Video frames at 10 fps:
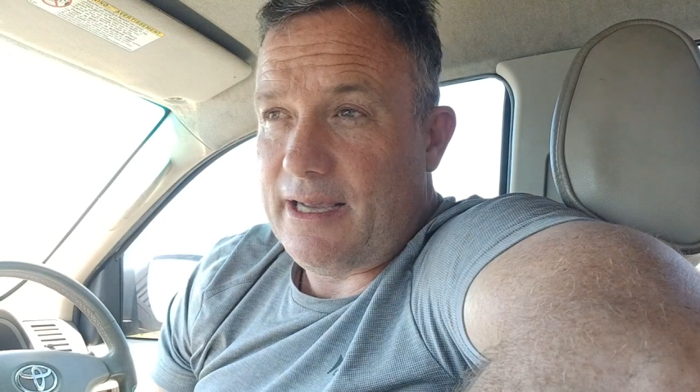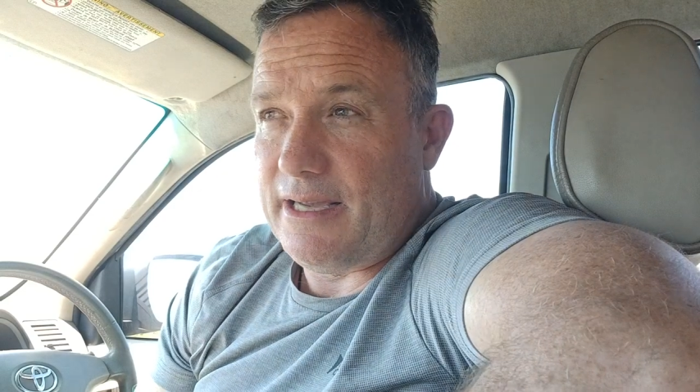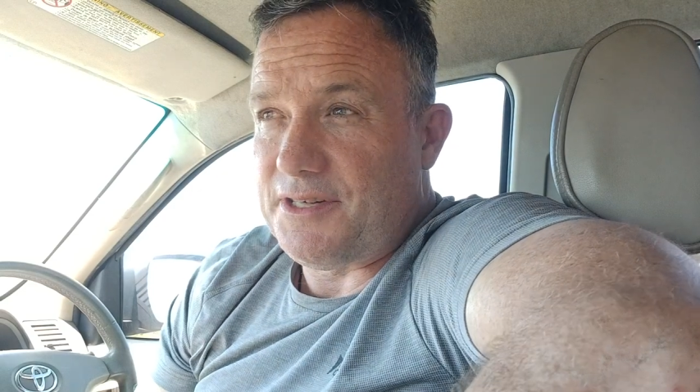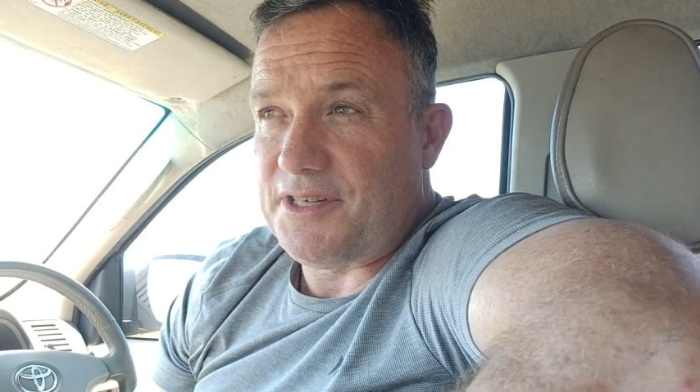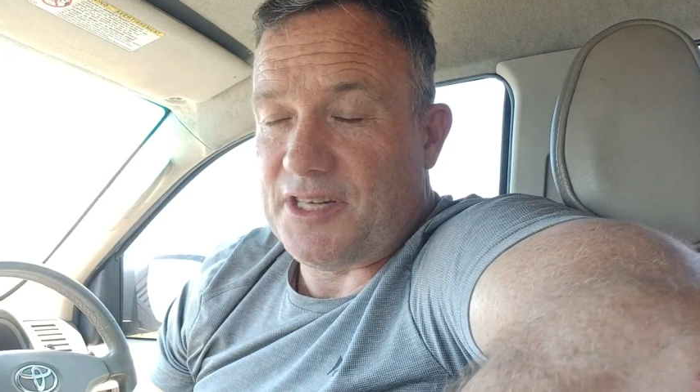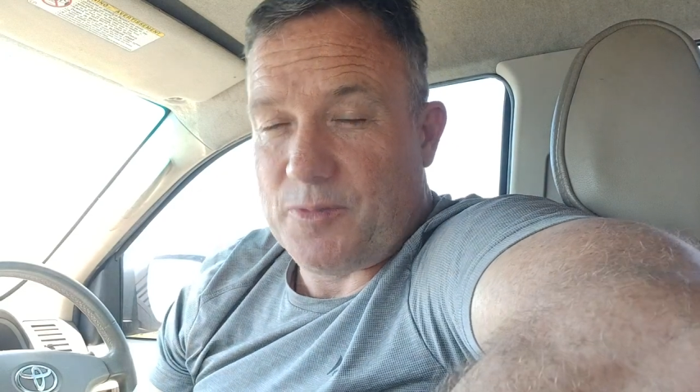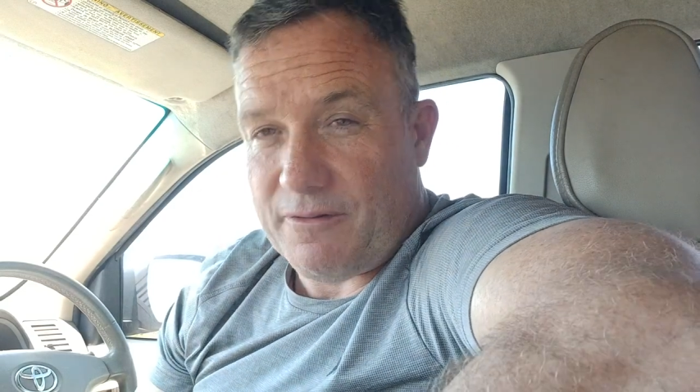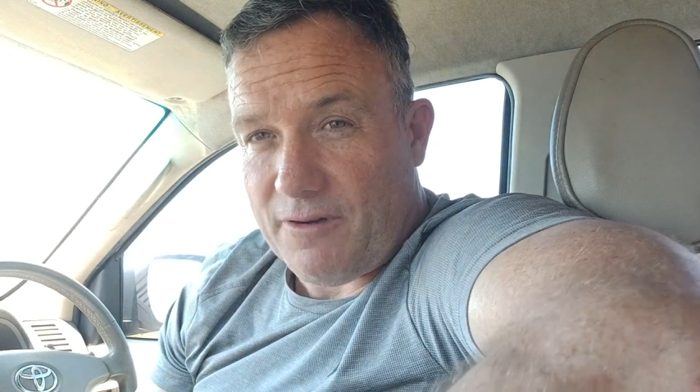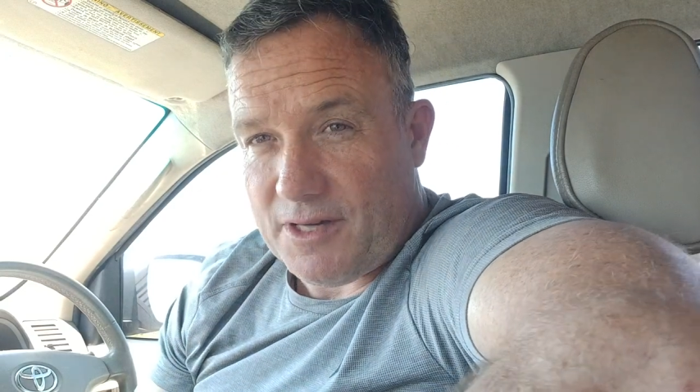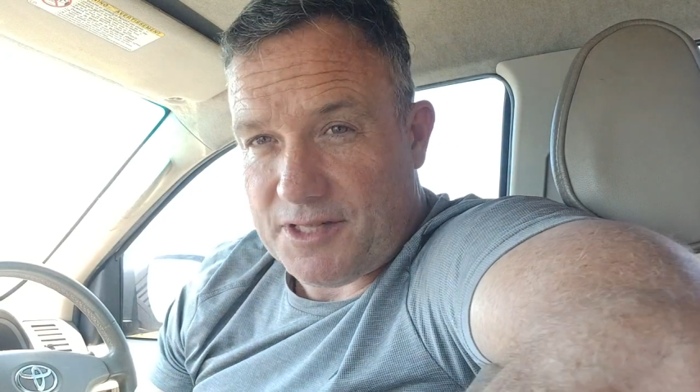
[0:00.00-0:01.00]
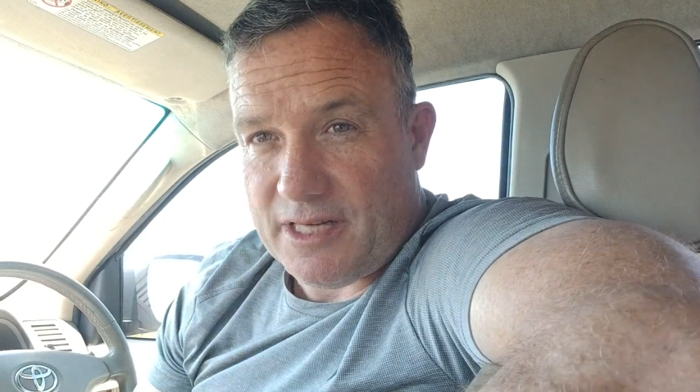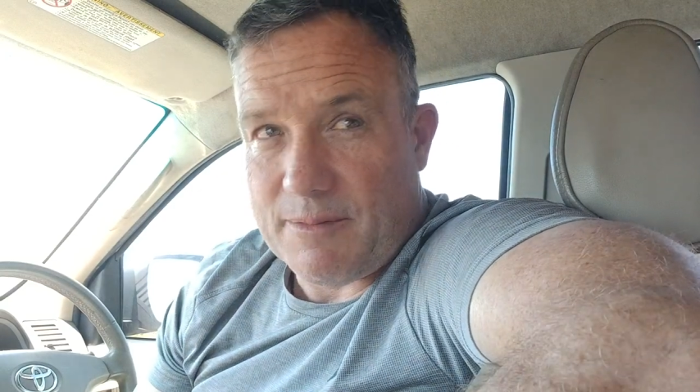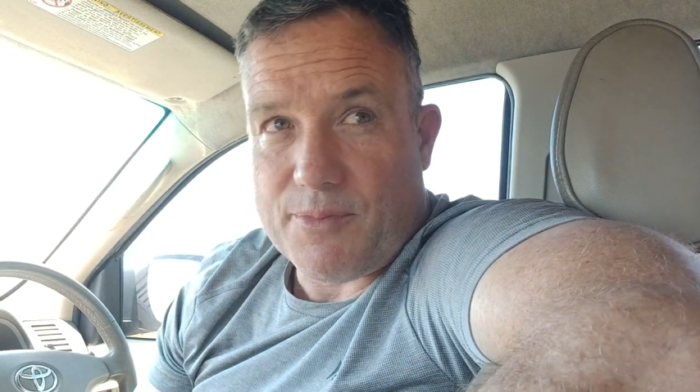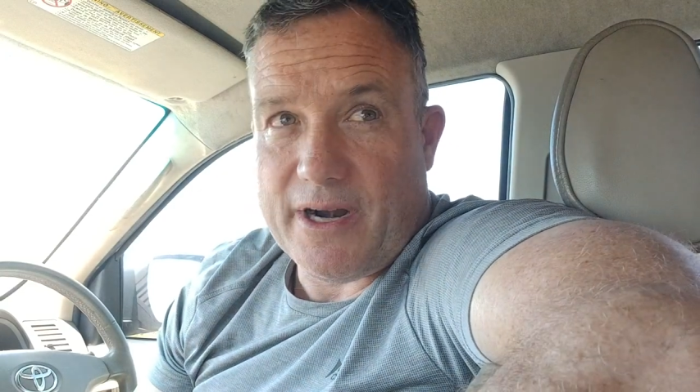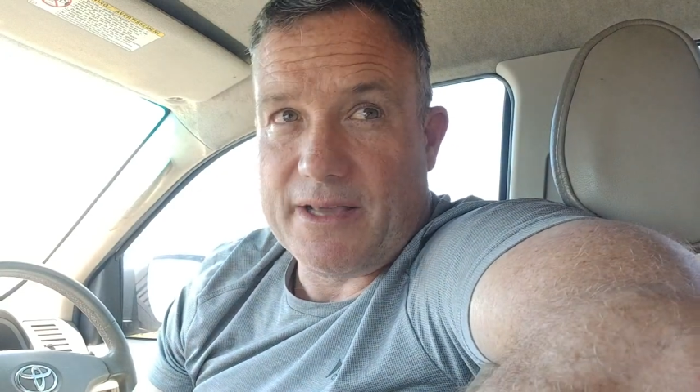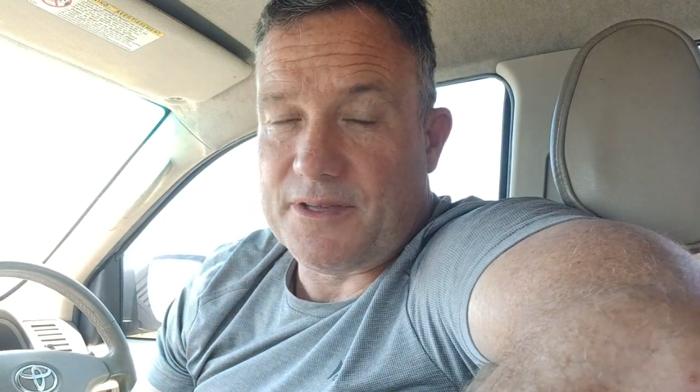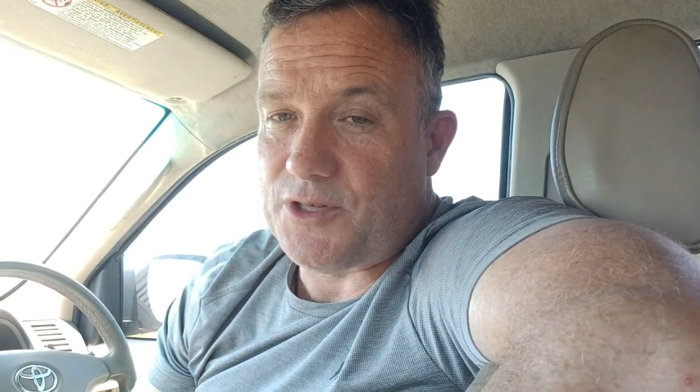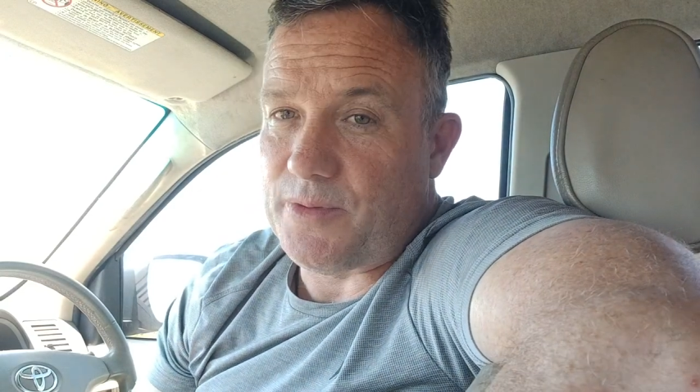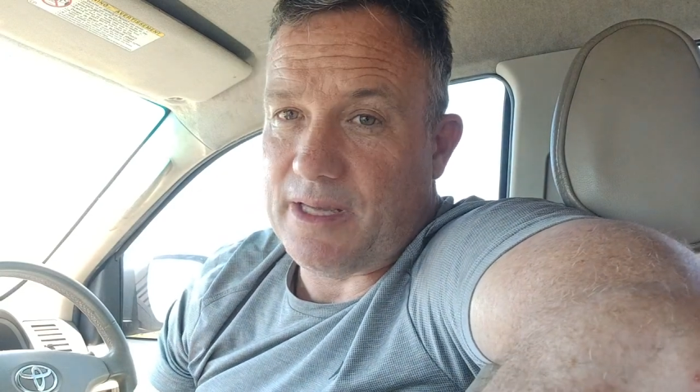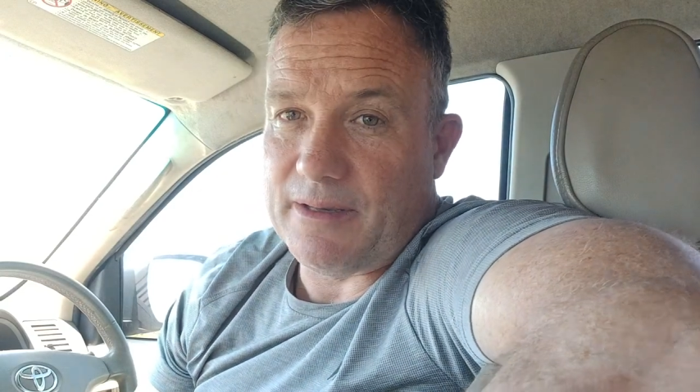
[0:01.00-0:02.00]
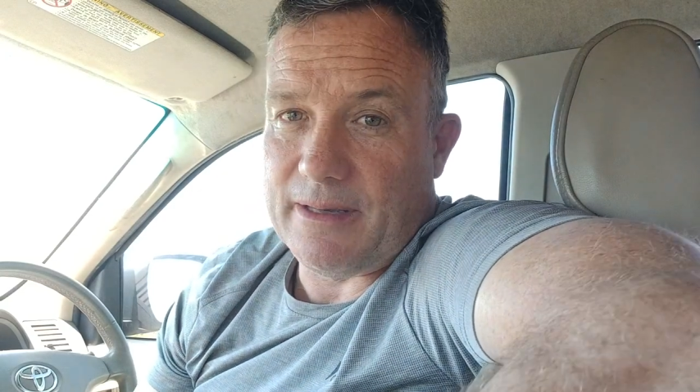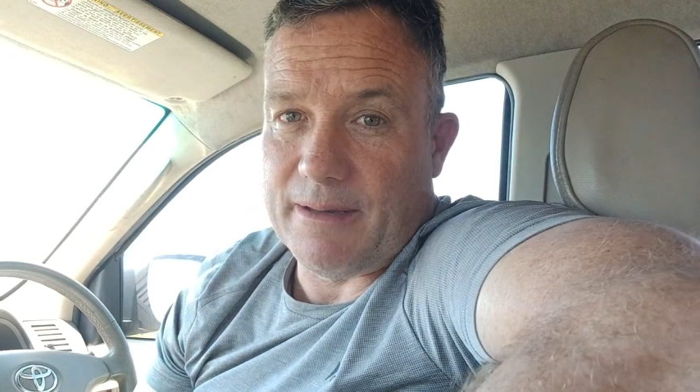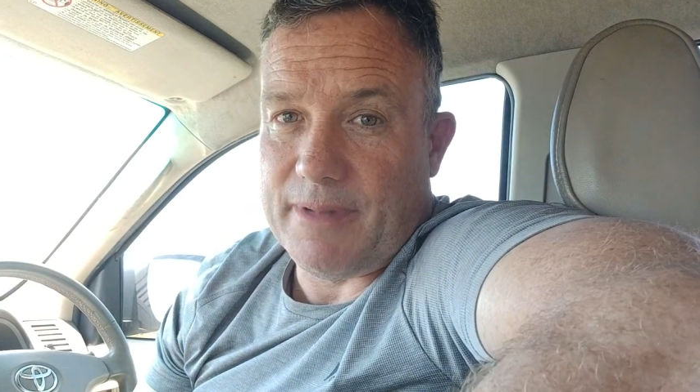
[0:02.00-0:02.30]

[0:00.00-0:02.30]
And just as we're fasting and praying this week,